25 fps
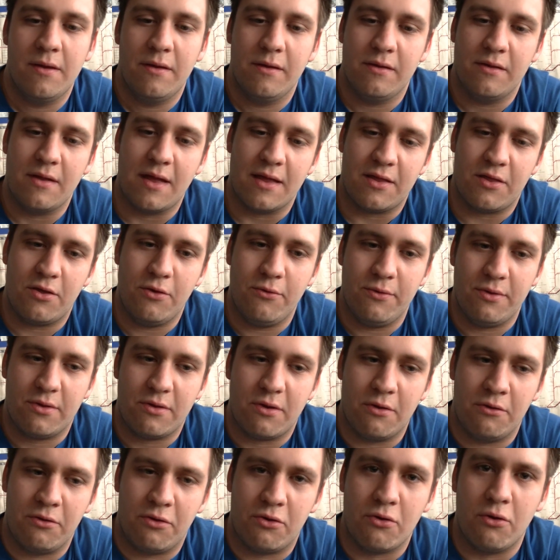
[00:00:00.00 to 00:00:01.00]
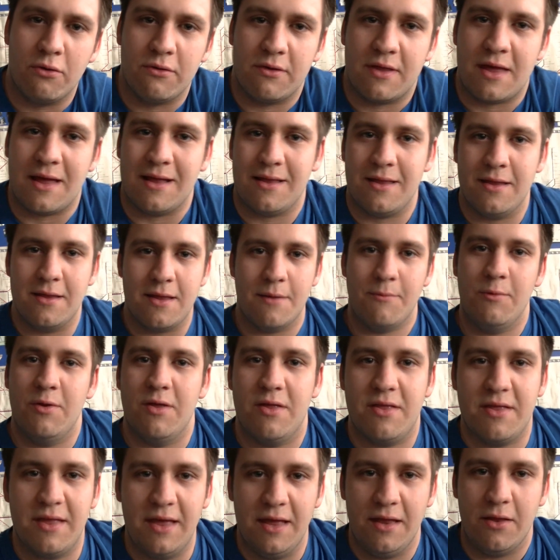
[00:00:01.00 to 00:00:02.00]
that's who he's going to contact, and then we
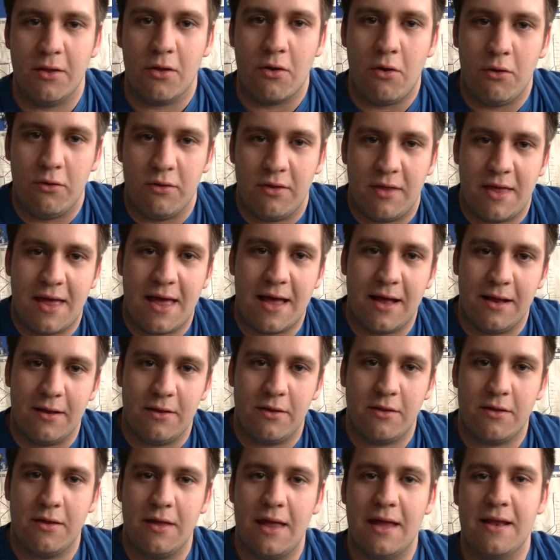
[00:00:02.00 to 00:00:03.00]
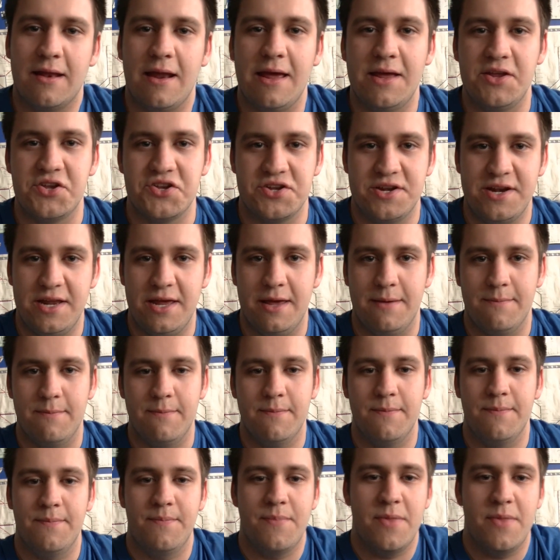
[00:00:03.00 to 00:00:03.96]
see the Contact and Agent Liam